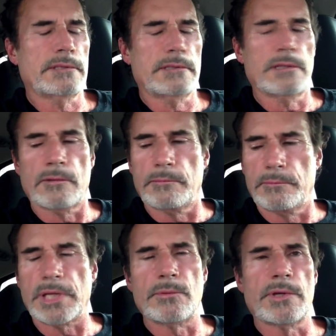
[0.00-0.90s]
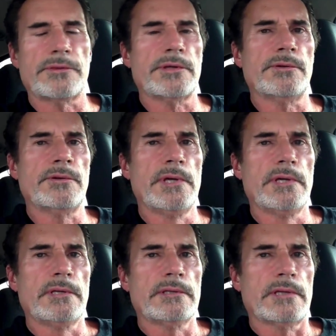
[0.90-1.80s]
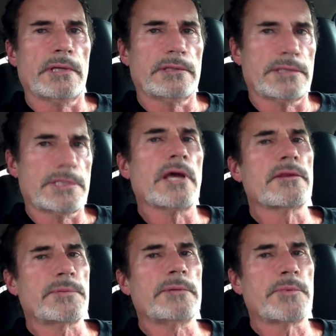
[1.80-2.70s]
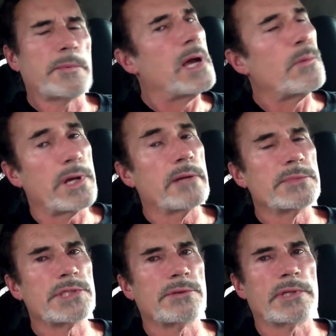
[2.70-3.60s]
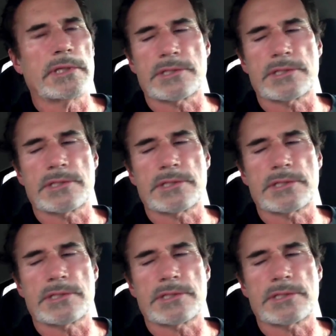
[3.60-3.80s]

you know be with you uh, to tell the people about what I'm doing.